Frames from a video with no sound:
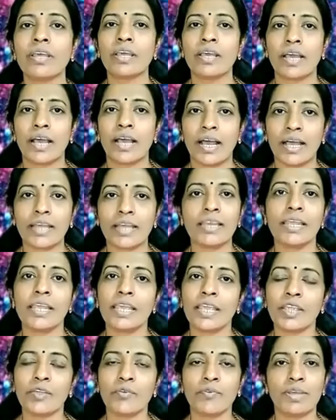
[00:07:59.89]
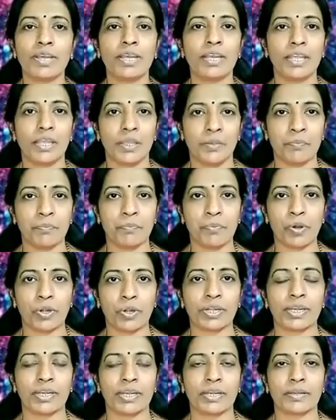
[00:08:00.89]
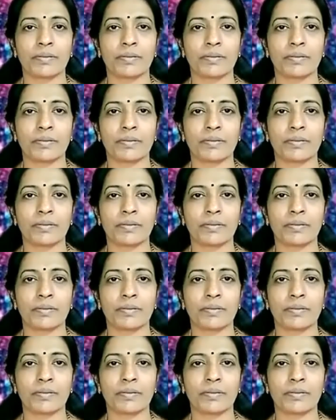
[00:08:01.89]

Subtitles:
are equally important.